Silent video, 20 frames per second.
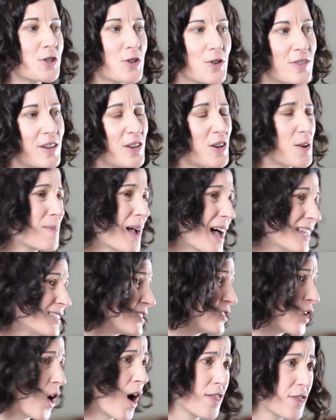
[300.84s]
sure that your
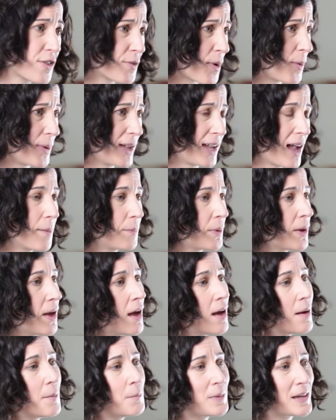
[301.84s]
pet's not throwing up.
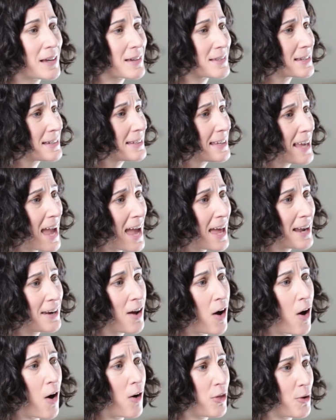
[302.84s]
Because
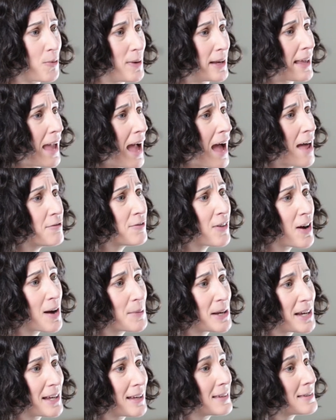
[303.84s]
again, although a cat
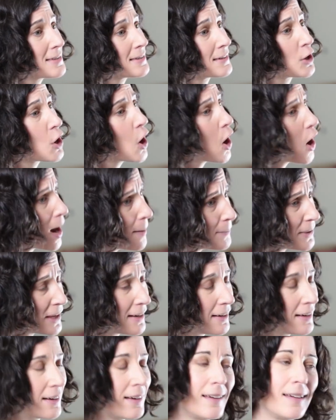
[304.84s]
vomiting is
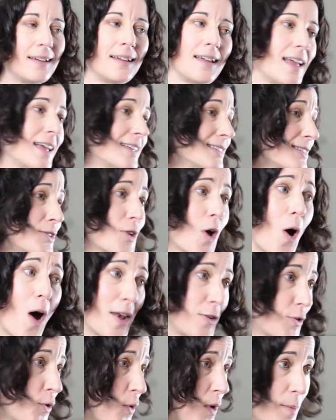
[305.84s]
common, it's
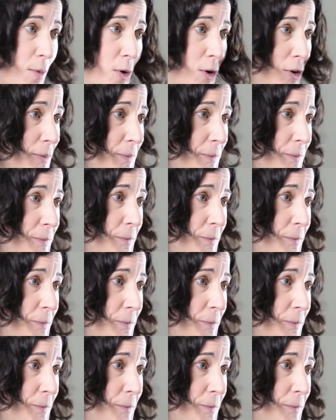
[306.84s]
not normal.